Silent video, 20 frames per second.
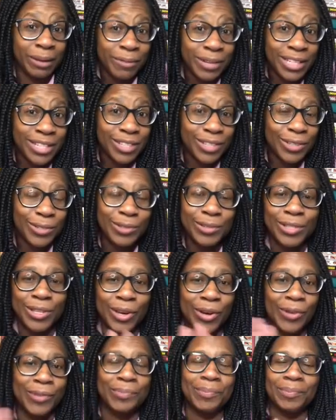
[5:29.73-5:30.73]
went to. So
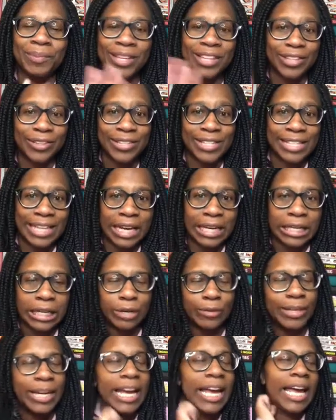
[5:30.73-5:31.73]
a little side
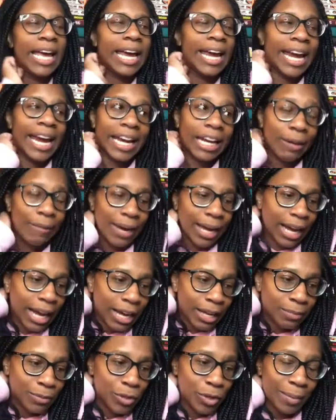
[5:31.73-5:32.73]
note. Anyway,
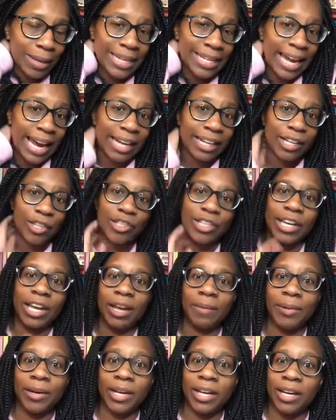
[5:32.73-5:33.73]
so my dad actually
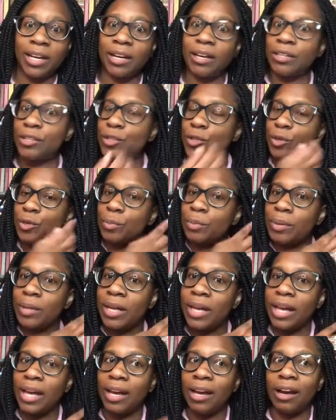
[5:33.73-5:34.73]
came out here to
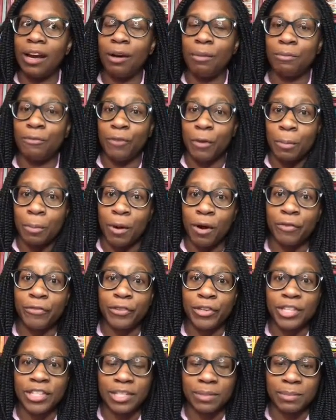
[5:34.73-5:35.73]
play football
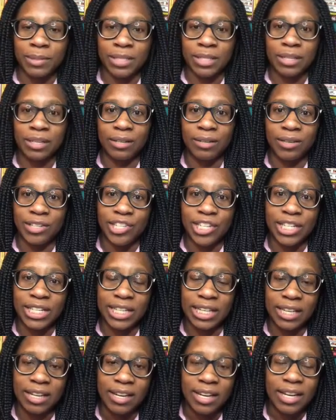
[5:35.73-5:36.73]
for Simpson, in which he
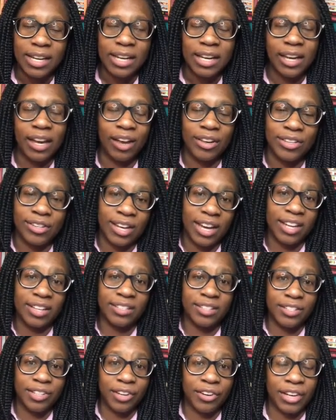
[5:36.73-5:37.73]
did. He also got
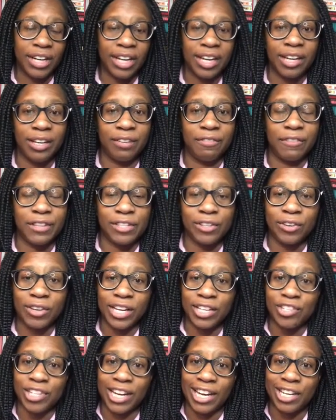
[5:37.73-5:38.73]
his degree in physical
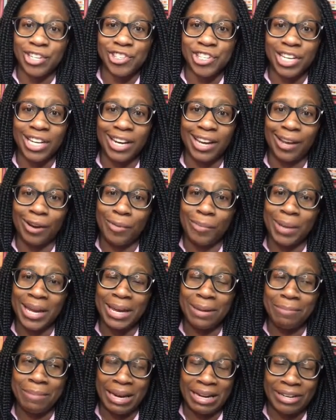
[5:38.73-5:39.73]
education, and
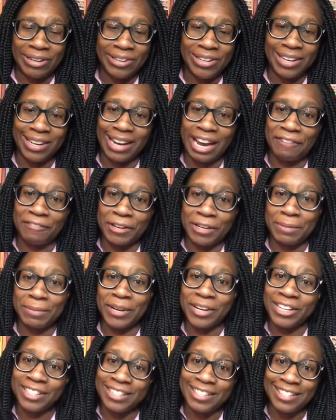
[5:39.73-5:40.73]
he minored in African
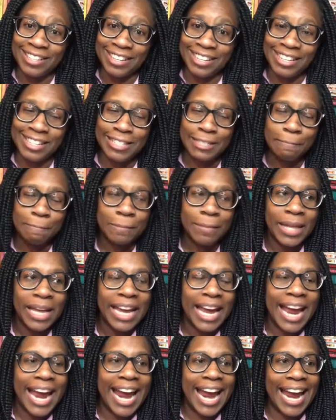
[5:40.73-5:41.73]
American studies.
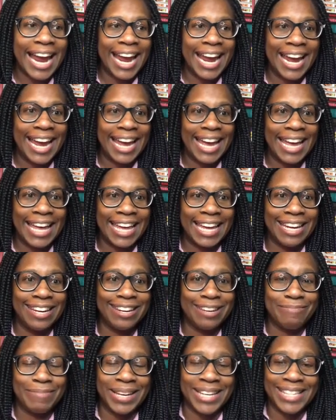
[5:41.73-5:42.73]
And
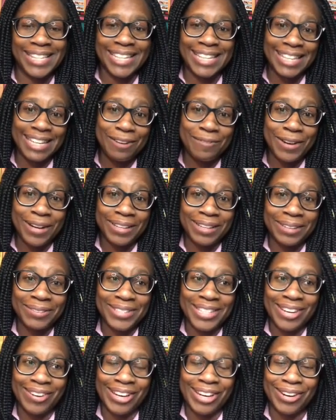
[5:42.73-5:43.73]
basically, while he
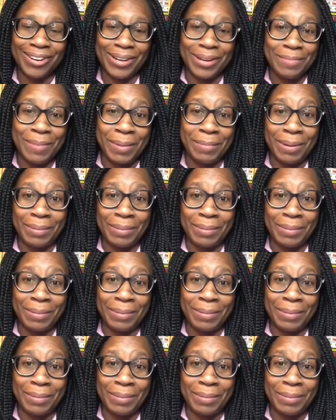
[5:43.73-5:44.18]
was out here, he met my